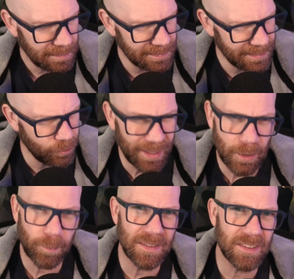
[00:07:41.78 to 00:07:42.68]
considering
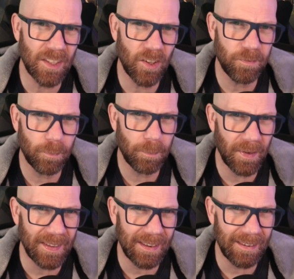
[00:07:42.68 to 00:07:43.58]
it's being served
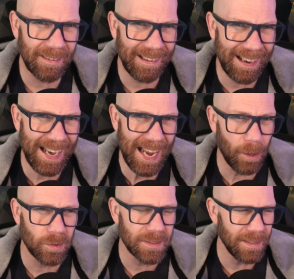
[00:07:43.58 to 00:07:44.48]
by the
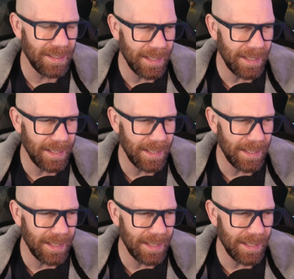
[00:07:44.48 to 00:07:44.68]
cloud,